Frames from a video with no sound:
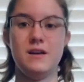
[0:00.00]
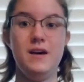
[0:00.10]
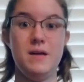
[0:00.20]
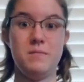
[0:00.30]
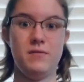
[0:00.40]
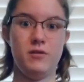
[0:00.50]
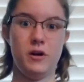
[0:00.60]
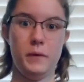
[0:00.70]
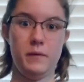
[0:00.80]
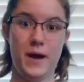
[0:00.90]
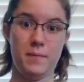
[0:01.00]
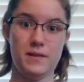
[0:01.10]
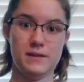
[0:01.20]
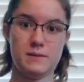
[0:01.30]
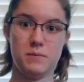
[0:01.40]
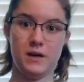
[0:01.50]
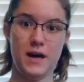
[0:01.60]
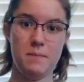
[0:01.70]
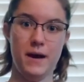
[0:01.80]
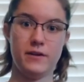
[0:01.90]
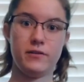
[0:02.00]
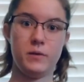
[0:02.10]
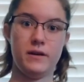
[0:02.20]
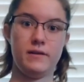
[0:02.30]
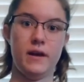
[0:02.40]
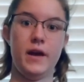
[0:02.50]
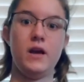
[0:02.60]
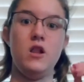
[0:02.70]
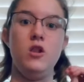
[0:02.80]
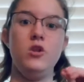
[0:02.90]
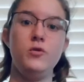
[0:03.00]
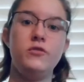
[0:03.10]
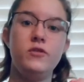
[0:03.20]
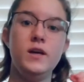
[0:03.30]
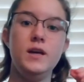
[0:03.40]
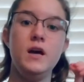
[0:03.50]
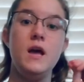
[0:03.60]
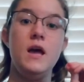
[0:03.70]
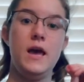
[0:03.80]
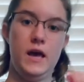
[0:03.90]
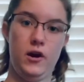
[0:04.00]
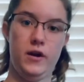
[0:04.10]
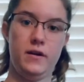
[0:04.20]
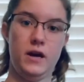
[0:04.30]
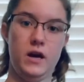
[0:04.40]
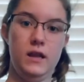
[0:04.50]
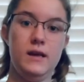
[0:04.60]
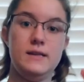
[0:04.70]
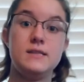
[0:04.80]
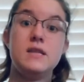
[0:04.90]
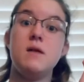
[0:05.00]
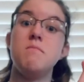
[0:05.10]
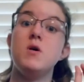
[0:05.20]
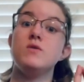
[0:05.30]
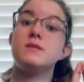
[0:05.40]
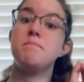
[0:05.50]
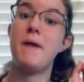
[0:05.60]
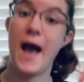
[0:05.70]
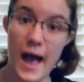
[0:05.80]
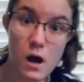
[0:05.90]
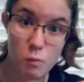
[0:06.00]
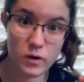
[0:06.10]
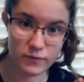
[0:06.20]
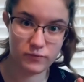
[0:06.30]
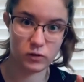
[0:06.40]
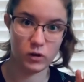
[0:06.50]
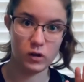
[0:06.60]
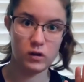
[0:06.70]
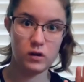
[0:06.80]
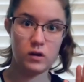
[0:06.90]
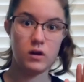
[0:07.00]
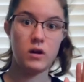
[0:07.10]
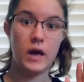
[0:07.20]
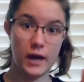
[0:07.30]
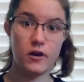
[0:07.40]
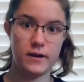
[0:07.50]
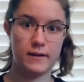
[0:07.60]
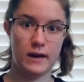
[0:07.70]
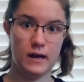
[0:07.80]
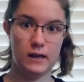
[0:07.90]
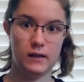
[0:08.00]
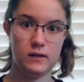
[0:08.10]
and before we wrap this book up, I just want to say Lucy Herondale is the most powerful Herondale.